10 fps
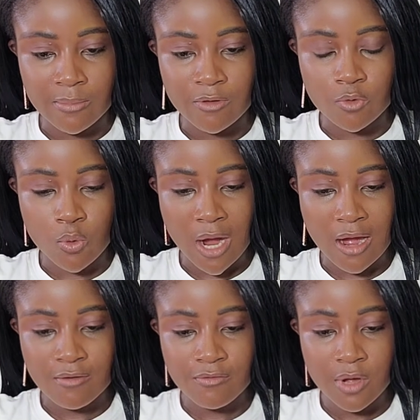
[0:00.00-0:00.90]
If you
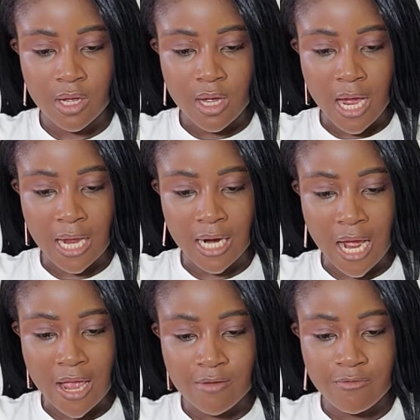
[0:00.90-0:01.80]
have an
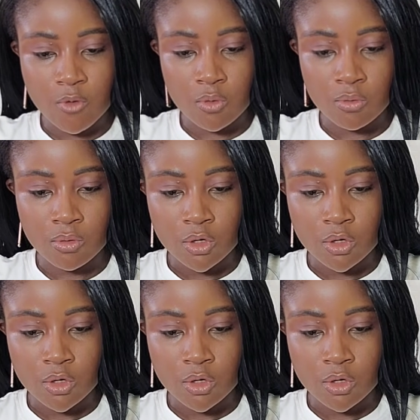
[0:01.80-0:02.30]
iPhone,